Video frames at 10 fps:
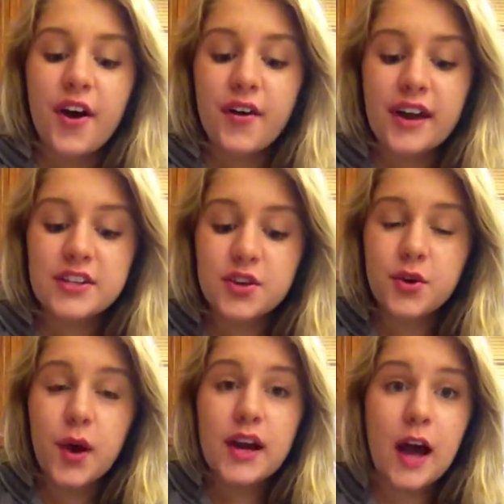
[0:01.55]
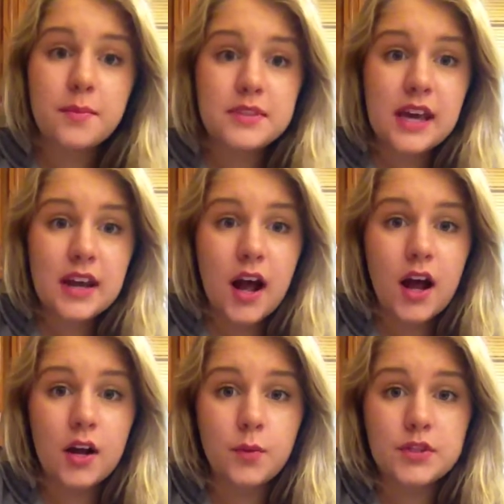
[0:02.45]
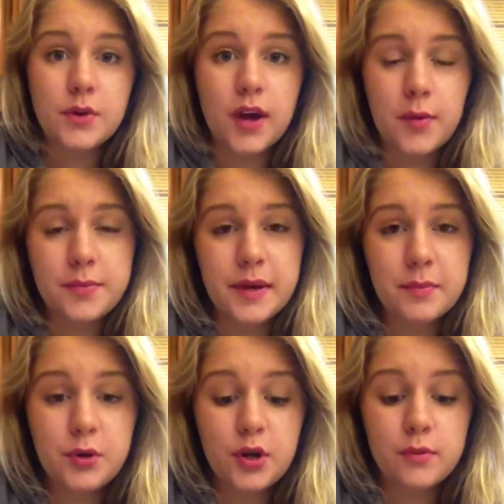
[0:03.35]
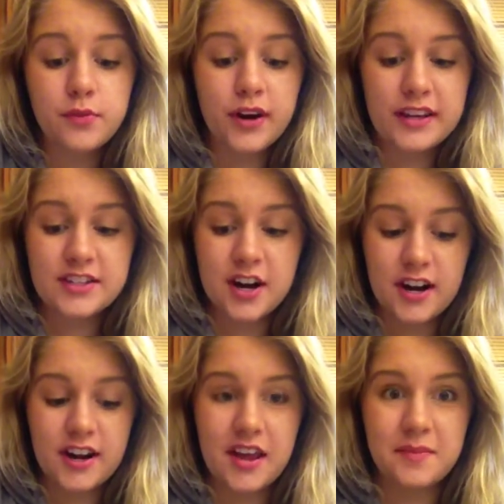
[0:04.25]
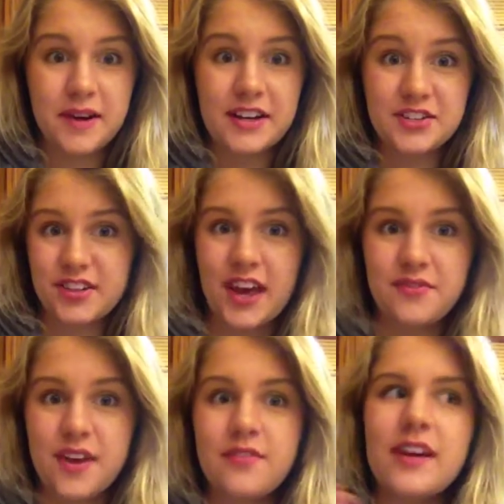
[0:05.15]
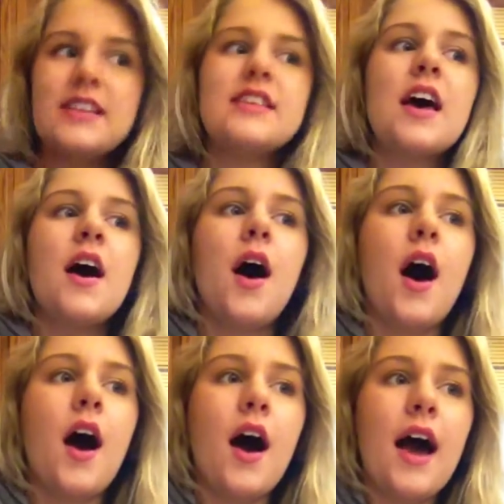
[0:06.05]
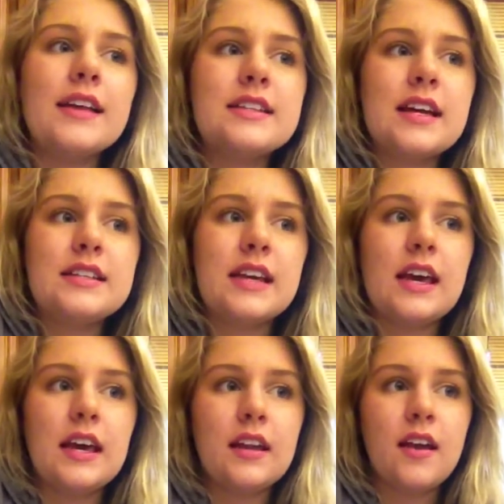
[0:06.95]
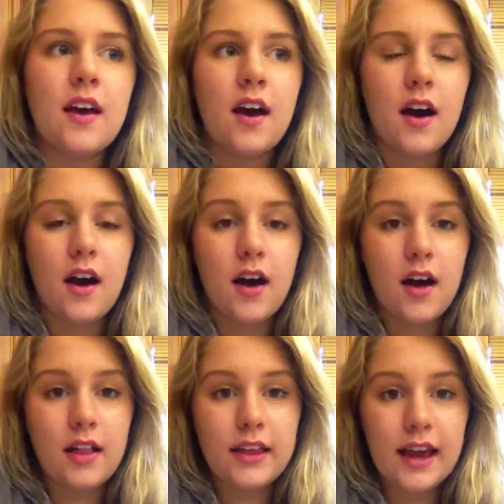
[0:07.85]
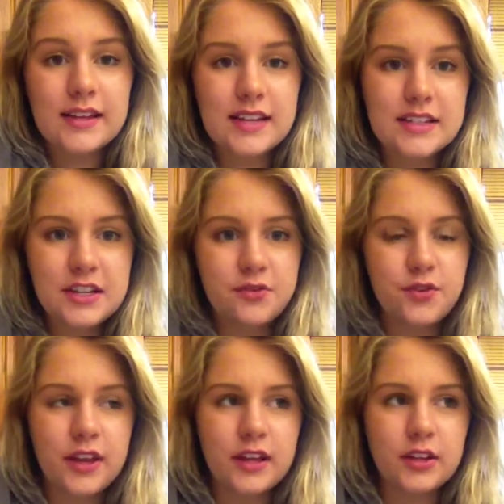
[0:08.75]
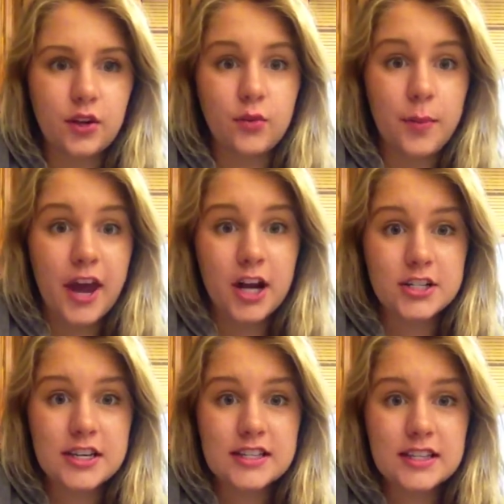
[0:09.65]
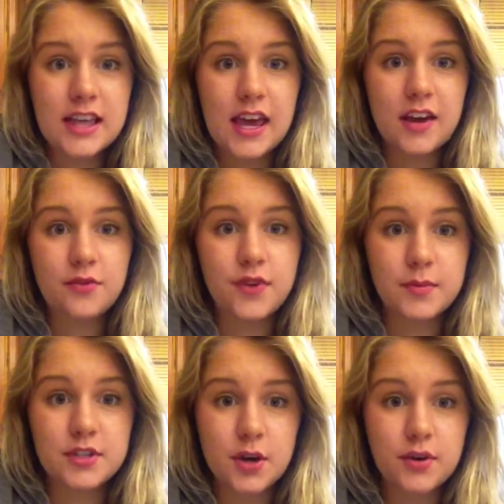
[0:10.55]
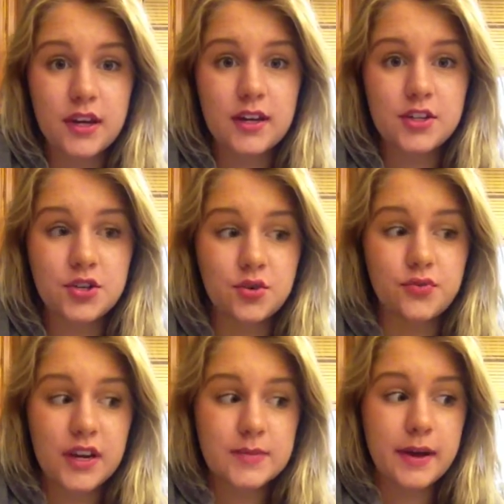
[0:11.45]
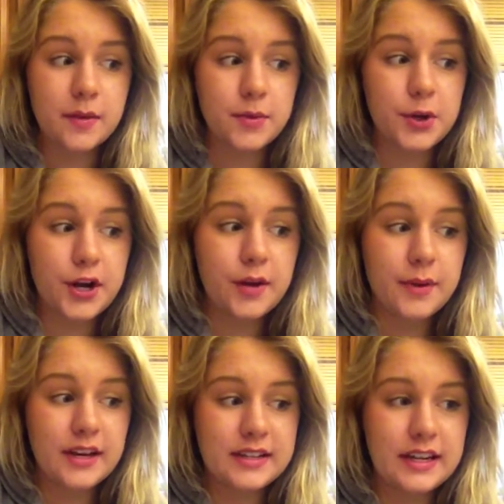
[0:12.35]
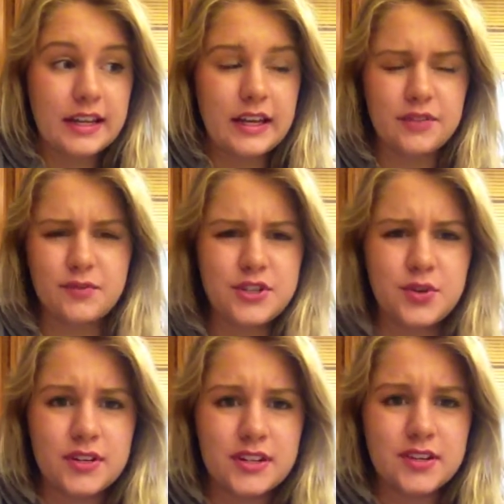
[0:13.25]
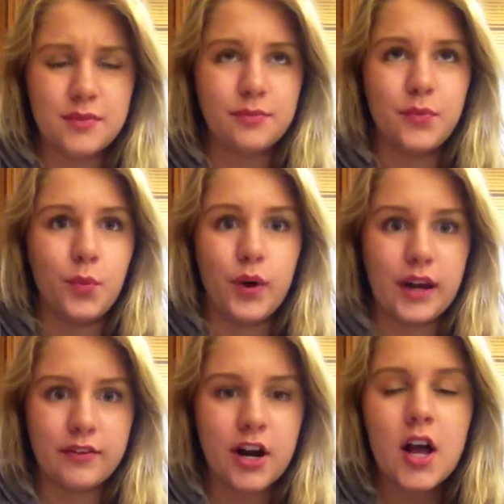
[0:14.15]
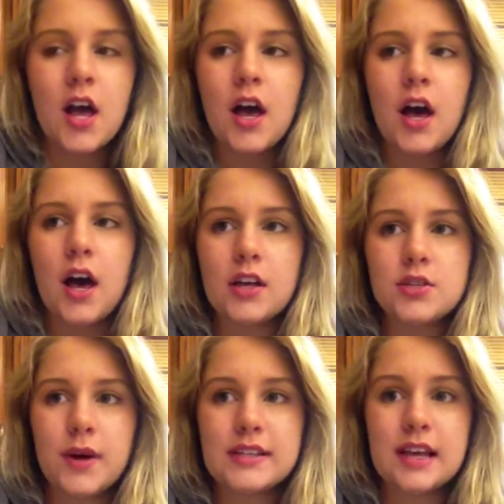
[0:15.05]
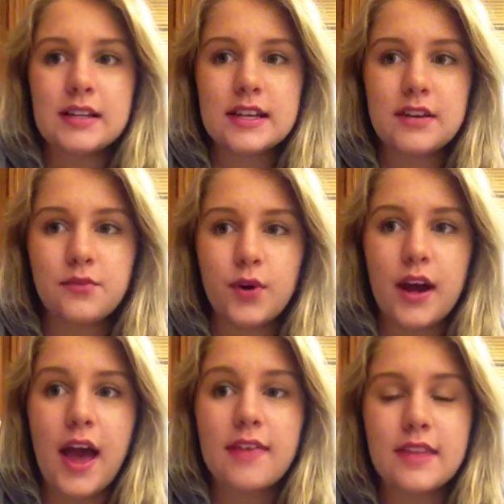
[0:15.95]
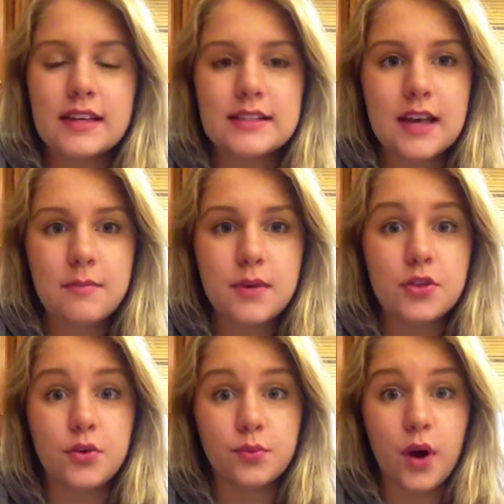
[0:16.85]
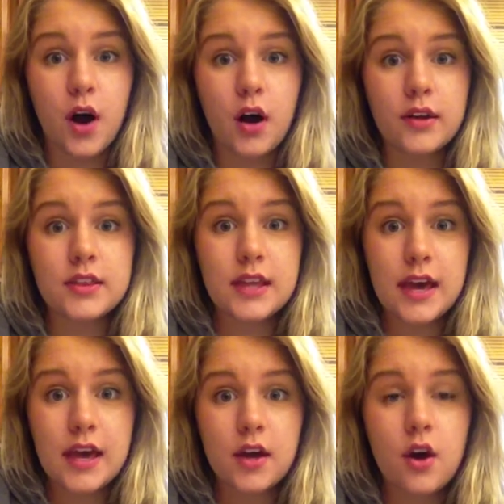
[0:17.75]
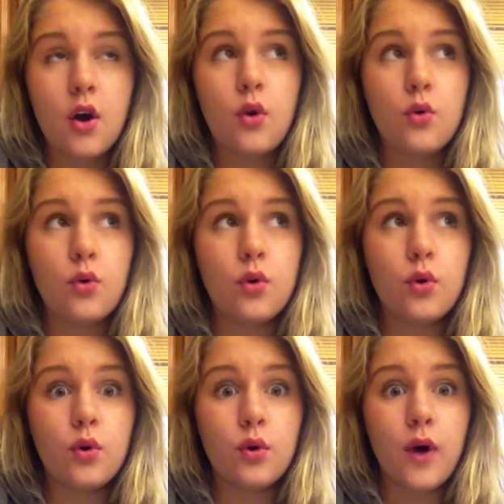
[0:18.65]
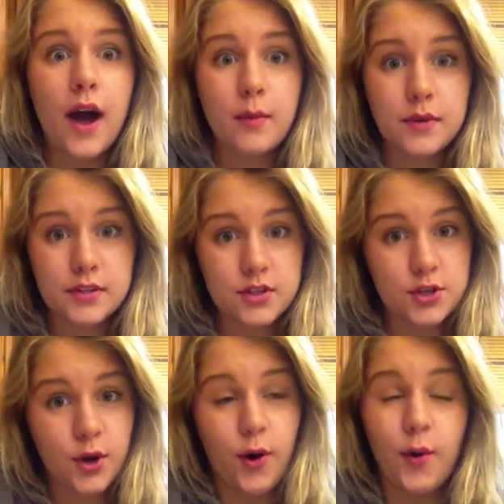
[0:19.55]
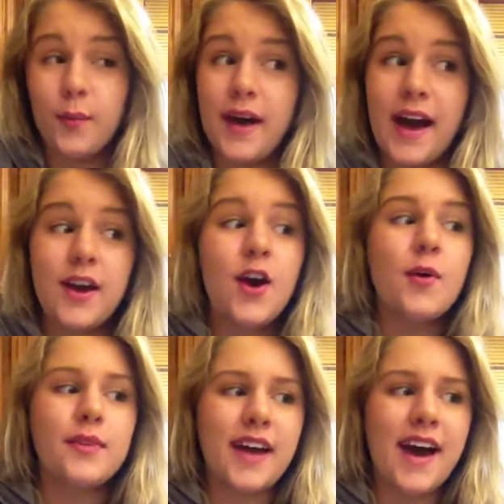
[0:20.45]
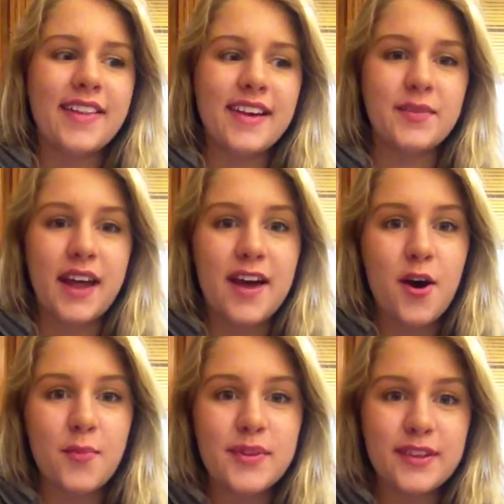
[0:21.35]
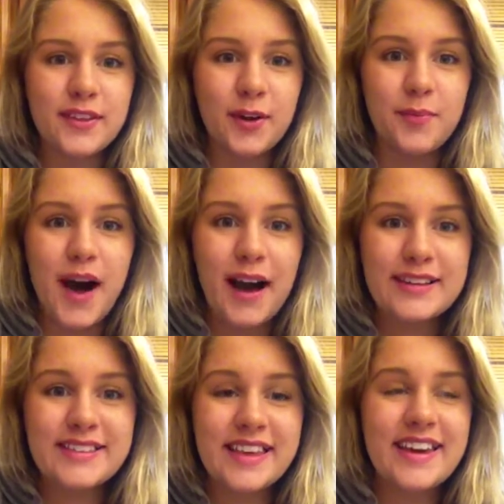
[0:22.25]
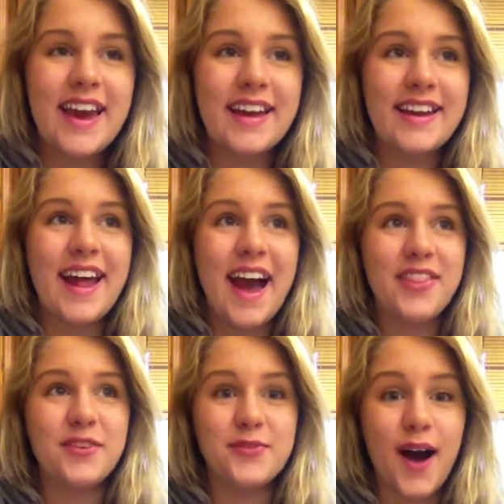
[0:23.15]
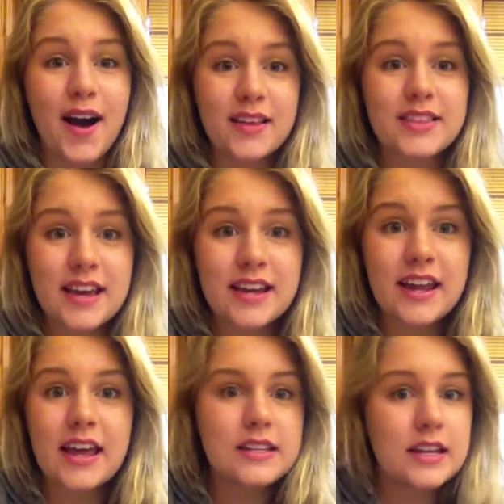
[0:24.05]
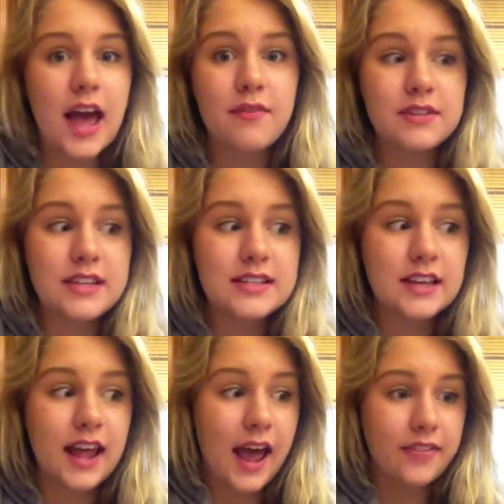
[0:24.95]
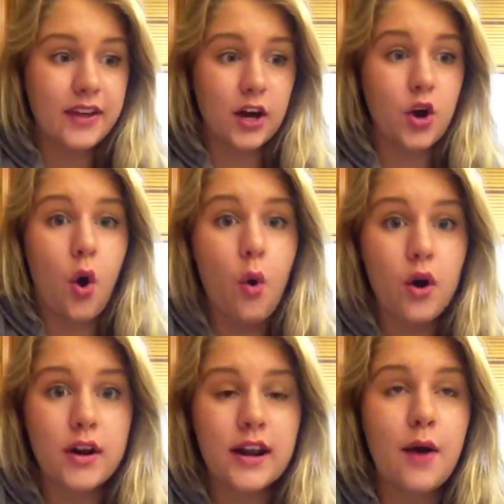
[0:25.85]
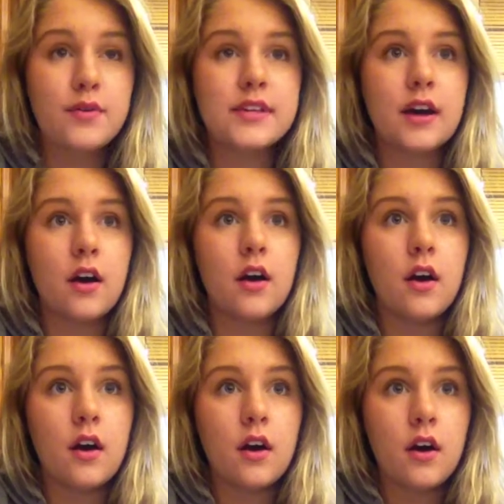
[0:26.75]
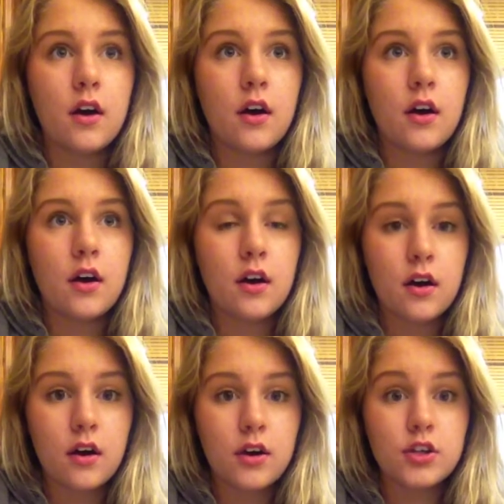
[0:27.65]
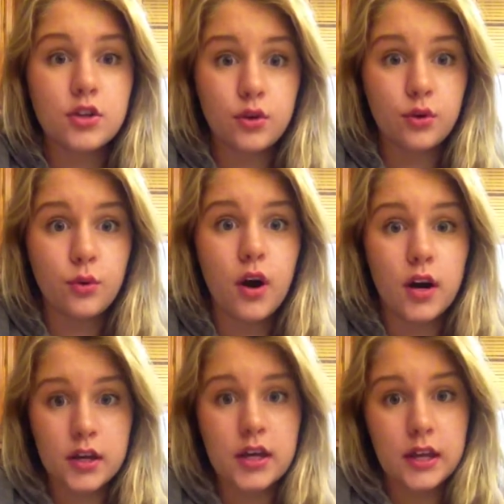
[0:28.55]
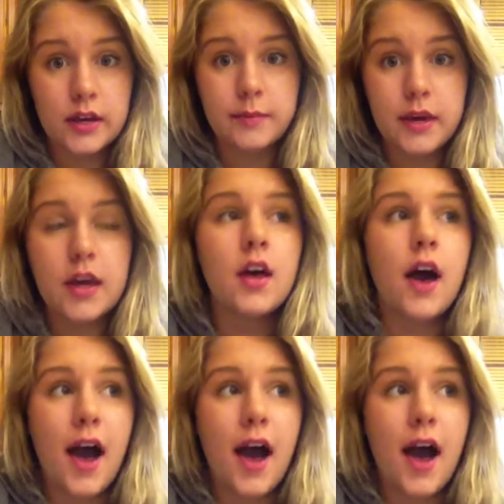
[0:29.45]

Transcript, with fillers: Okay, so quick update on what's going on with my computer before I get started in my July favorites. Uh, I sent in like I sent in for like a little repair desk thing from Sony to fix my computer because I need like a restore desk or whatever. Uh, so I sent in for it and they sent me the wrong thing. Ooh, I was so mad when I like when I opened the little box thingy and it had the wrong thing in it. It didn't have a disc. It had like a cord and I was like, you are kidding me.